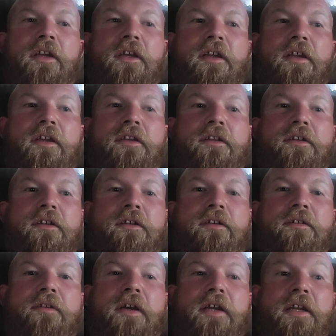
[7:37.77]
And
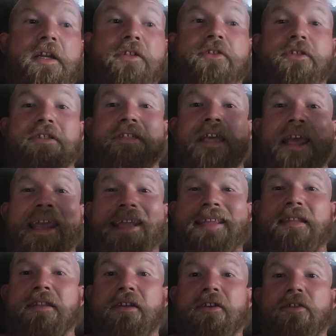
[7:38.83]
I could actually take
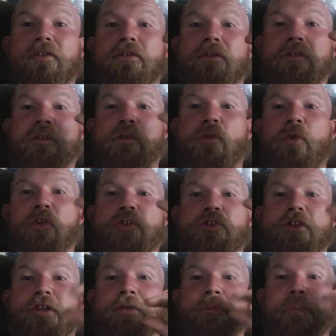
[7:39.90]
their
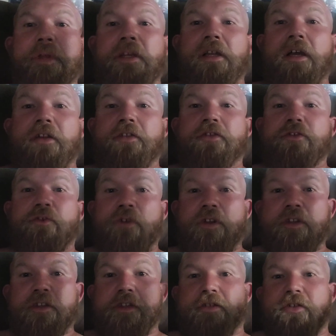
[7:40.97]
question and pin it on the screen
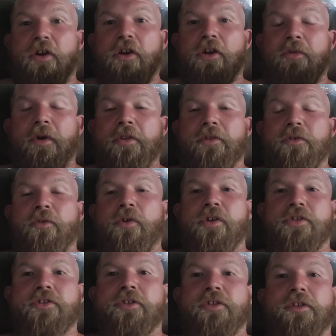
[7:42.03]
and then talk about their
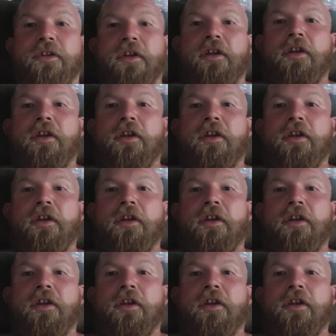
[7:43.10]
question,